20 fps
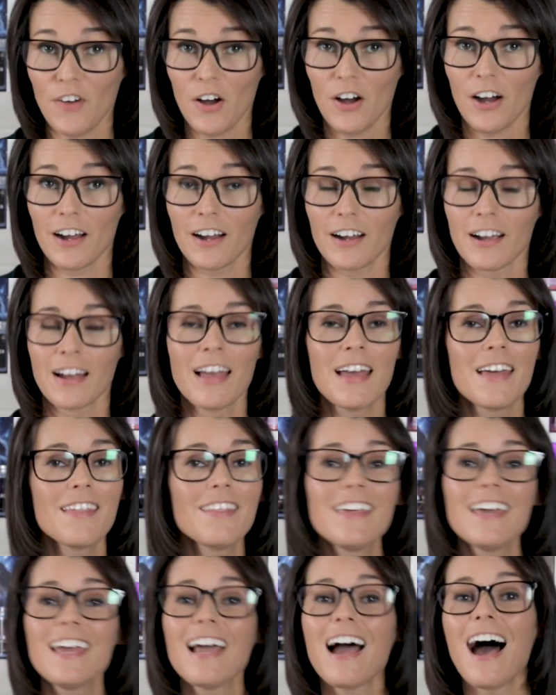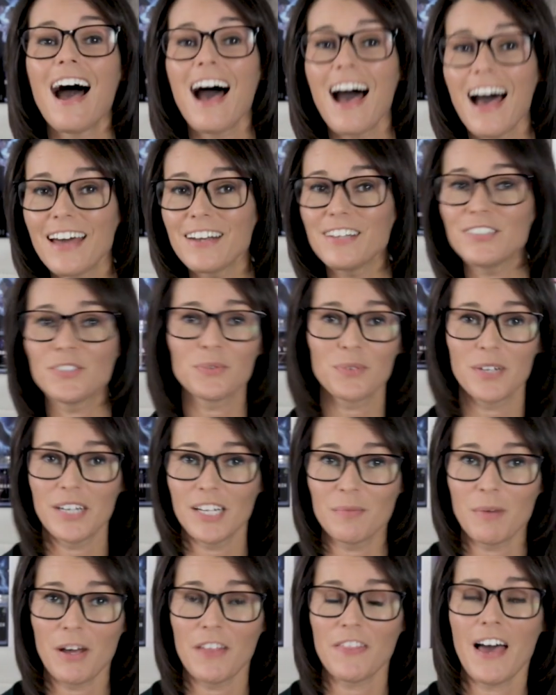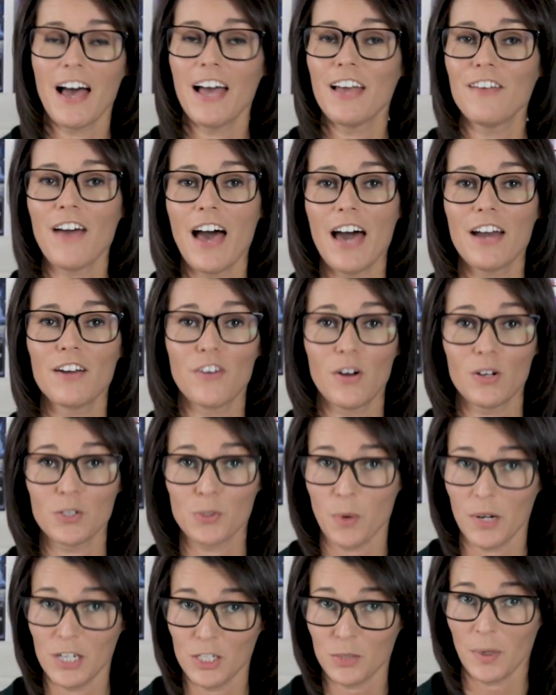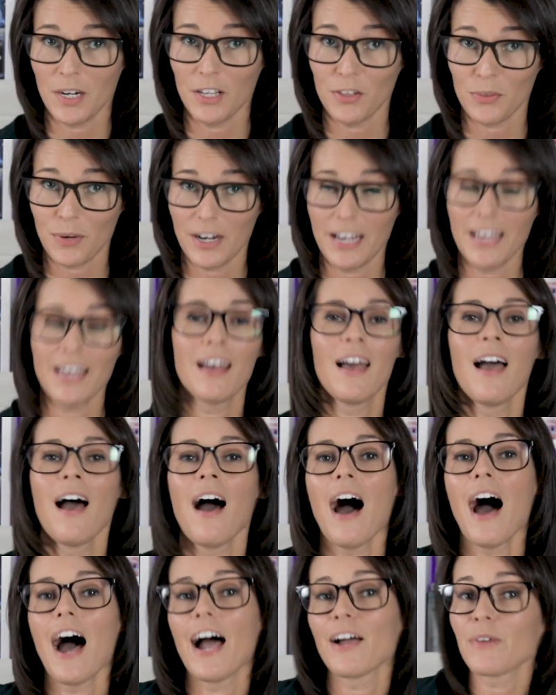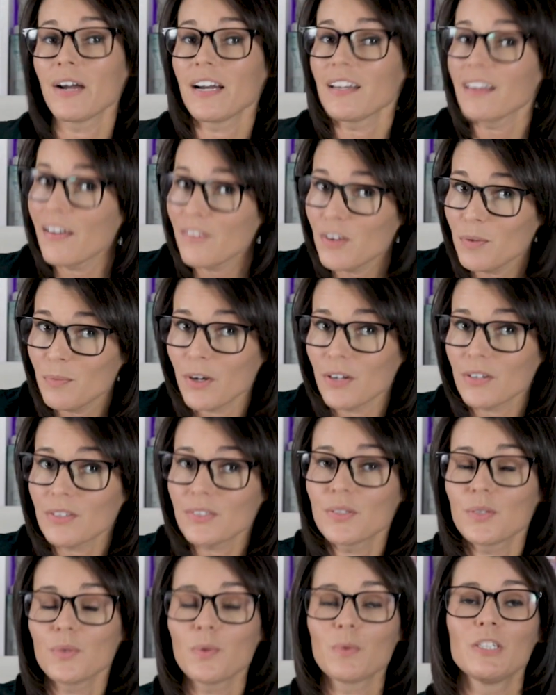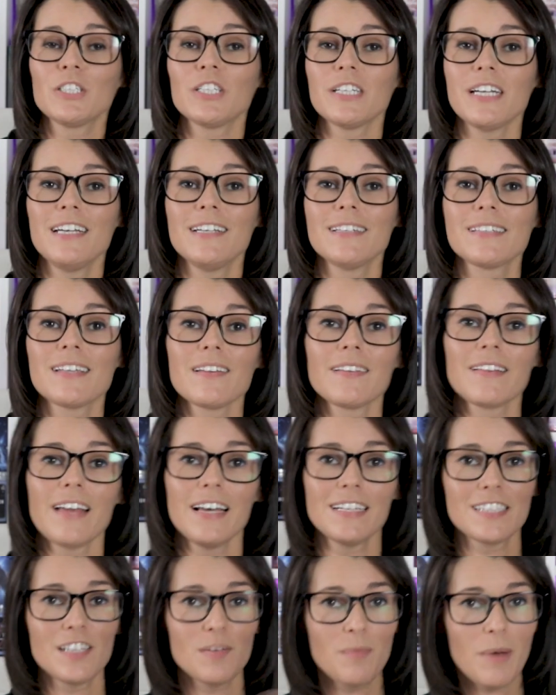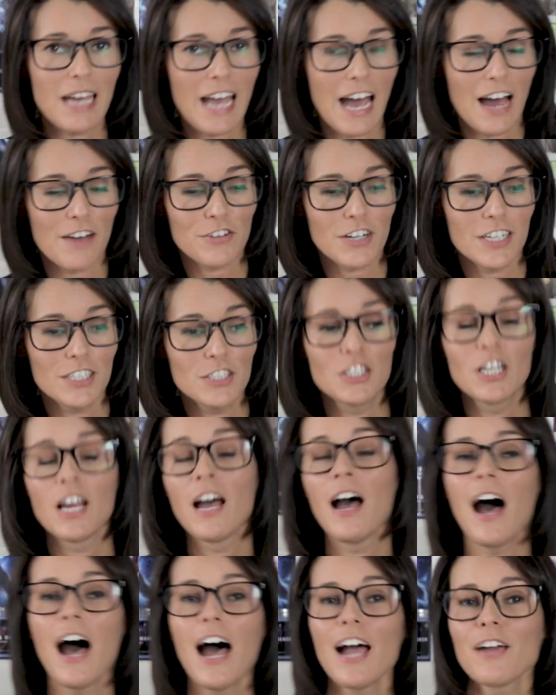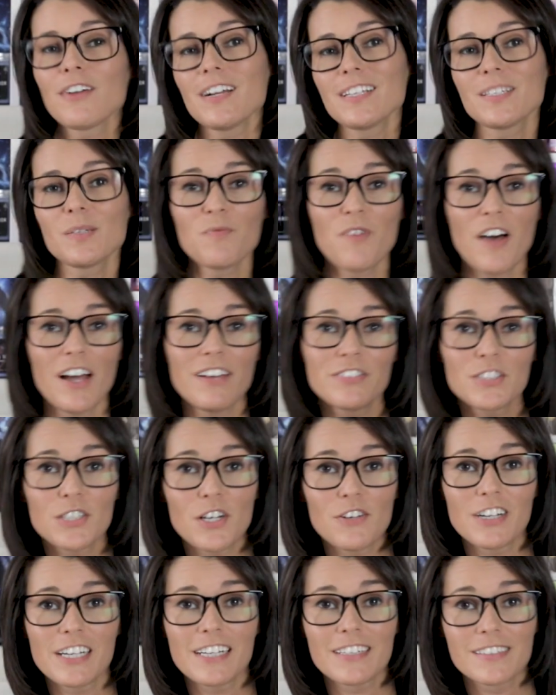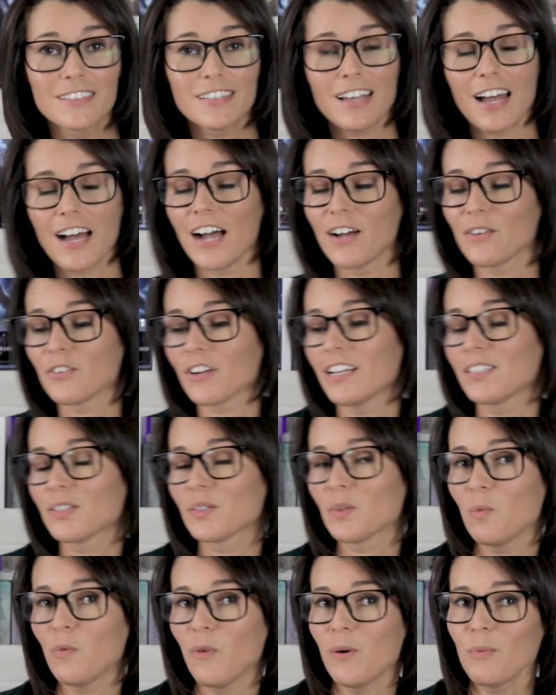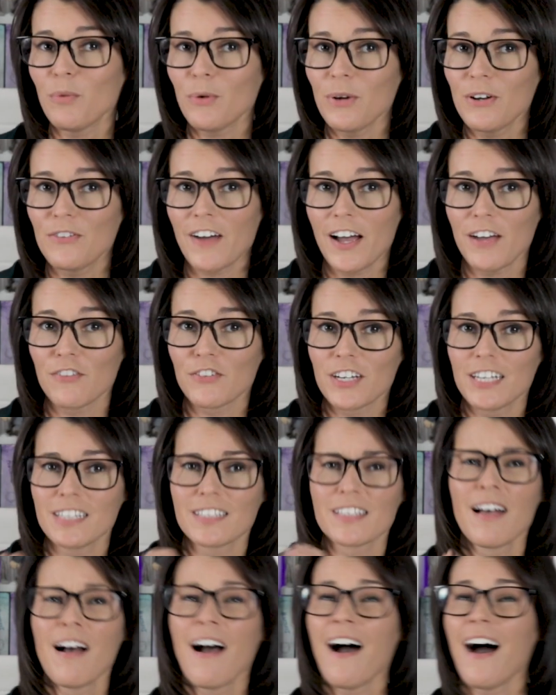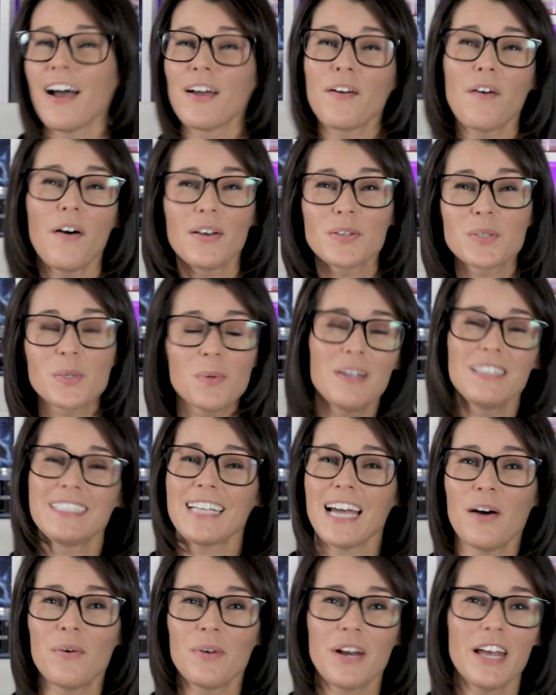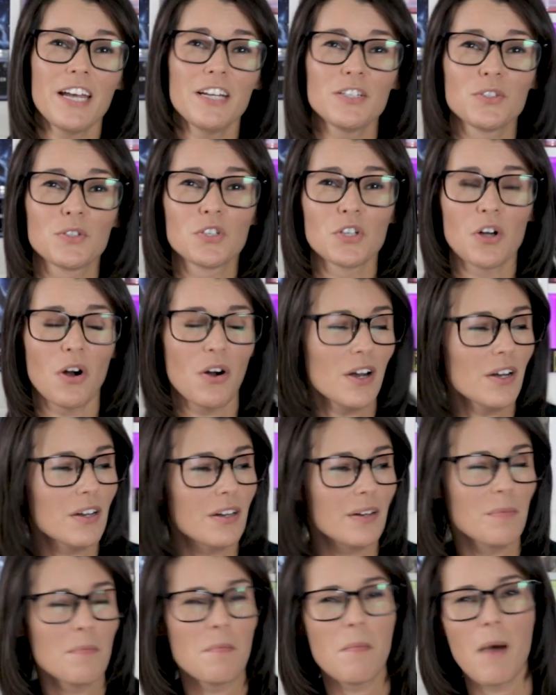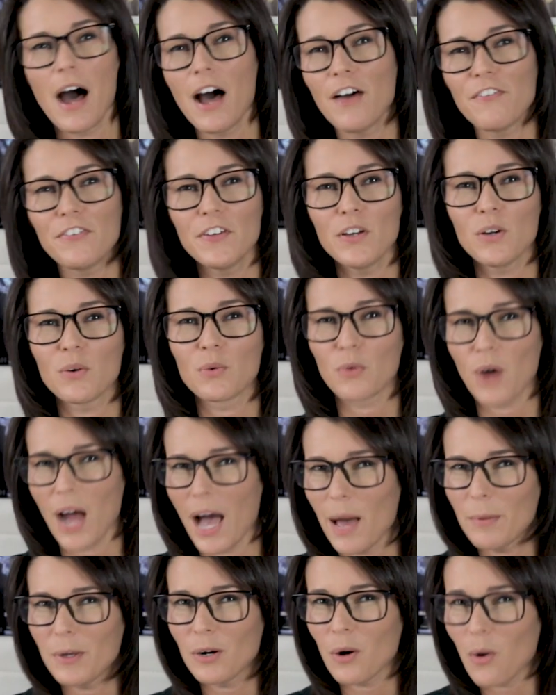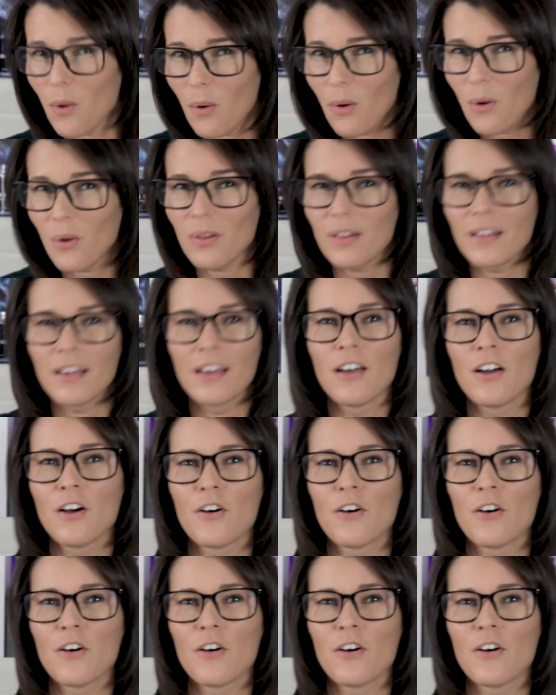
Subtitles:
far the oddest reading month I've had of all 2023. I read 11 books, which is less than my average. I read some 5-star reads. I read some 1.5 reads. I also went down a dark mafia rabbit hole